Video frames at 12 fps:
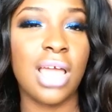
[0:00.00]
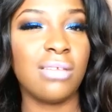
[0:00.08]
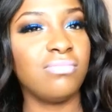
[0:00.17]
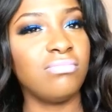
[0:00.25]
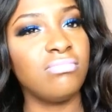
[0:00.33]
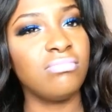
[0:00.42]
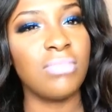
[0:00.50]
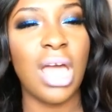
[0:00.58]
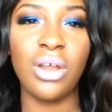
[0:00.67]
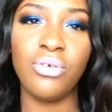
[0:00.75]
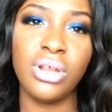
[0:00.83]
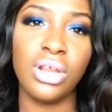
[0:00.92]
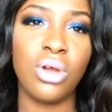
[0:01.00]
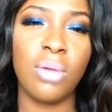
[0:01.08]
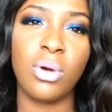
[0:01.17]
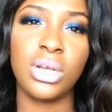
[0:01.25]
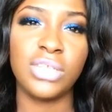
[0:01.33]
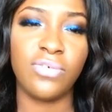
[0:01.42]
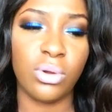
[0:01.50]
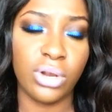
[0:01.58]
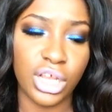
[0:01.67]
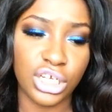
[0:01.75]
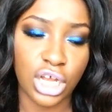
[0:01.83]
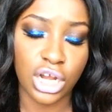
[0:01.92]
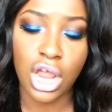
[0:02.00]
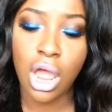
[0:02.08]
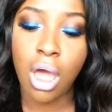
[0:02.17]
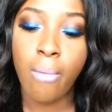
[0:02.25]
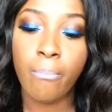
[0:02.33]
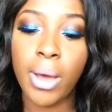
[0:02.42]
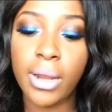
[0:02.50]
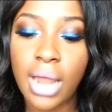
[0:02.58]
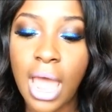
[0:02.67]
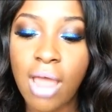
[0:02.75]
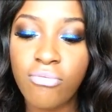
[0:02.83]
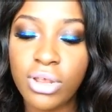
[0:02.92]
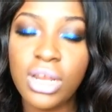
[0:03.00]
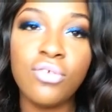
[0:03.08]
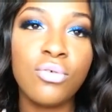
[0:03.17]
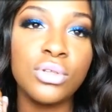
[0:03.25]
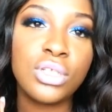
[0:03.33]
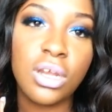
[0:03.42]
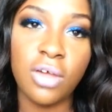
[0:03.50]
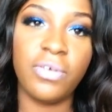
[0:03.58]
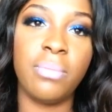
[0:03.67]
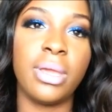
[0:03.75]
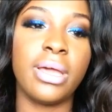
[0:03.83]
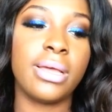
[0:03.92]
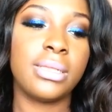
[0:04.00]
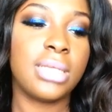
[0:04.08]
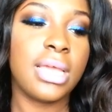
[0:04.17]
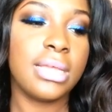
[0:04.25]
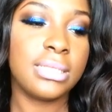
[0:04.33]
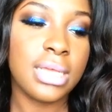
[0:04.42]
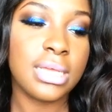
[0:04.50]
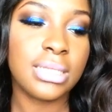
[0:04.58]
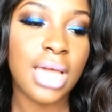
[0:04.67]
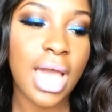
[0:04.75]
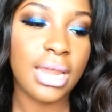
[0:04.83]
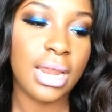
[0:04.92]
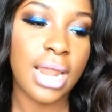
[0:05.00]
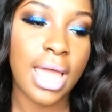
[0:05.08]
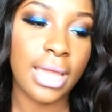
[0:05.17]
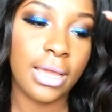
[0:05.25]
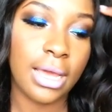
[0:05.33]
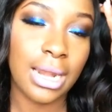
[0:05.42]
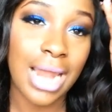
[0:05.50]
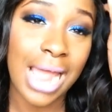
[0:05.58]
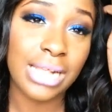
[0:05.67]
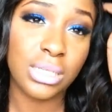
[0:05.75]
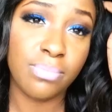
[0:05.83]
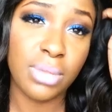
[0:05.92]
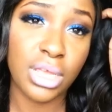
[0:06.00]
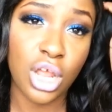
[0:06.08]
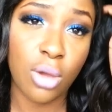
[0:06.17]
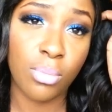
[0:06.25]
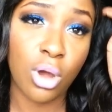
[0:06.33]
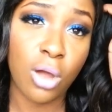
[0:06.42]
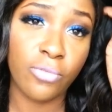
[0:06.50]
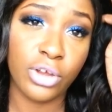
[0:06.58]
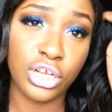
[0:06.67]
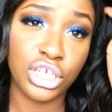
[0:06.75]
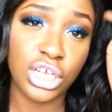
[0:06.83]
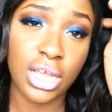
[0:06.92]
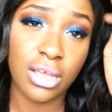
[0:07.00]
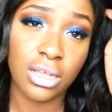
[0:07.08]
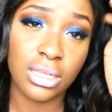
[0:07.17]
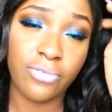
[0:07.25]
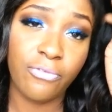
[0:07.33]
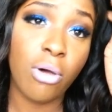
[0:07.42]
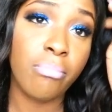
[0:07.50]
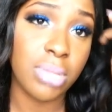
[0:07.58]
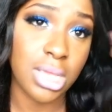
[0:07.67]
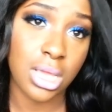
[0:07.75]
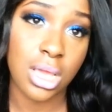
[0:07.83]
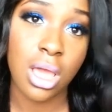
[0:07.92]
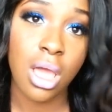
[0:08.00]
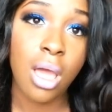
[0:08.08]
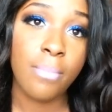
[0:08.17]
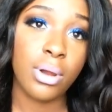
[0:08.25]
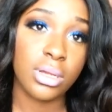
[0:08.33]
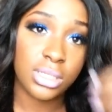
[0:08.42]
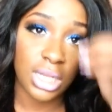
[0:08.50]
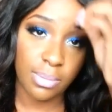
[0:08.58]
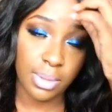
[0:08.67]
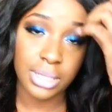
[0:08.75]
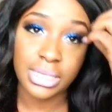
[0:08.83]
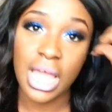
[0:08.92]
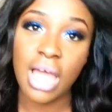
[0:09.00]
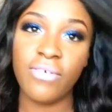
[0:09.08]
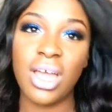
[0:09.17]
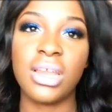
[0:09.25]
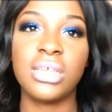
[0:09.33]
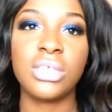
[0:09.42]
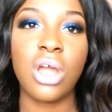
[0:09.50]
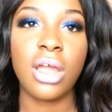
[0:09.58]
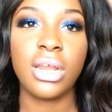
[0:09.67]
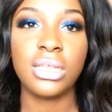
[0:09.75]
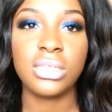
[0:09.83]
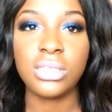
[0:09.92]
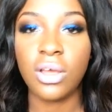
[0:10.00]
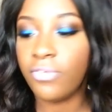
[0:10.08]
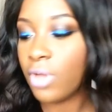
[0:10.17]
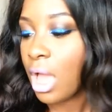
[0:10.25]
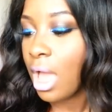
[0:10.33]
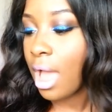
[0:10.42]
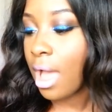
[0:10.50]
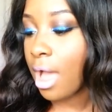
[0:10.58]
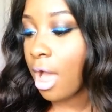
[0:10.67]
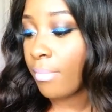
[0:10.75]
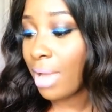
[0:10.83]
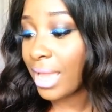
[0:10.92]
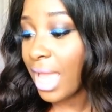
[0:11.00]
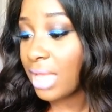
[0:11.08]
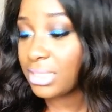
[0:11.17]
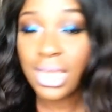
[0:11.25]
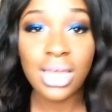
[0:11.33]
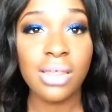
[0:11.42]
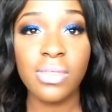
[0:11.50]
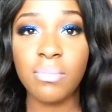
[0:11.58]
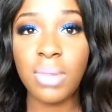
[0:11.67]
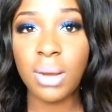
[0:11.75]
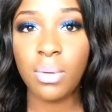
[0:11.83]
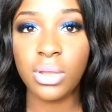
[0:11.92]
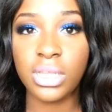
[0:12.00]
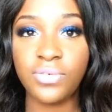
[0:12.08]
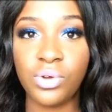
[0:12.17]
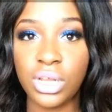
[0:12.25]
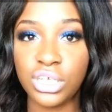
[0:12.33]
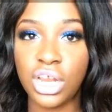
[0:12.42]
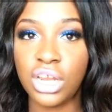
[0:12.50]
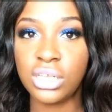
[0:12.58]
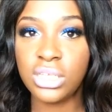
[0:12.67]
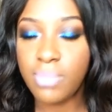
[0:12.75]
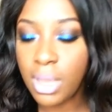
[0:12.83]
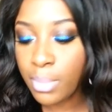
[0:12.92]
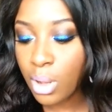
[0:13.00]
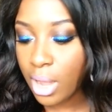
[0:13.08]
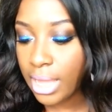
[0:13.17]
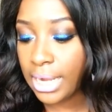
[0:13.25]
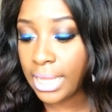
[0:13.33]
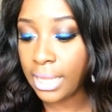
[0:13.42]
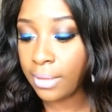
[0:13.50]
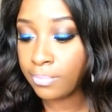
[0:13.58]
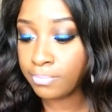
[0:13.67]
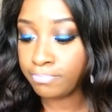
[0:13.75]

like, I don't really know about this foundation, but I really grew to love it because it is kind of like light to medium coverage for me personally, because I have acne scarring and stuff. I can't say anything bad about this foundation. It doesn't make me oily.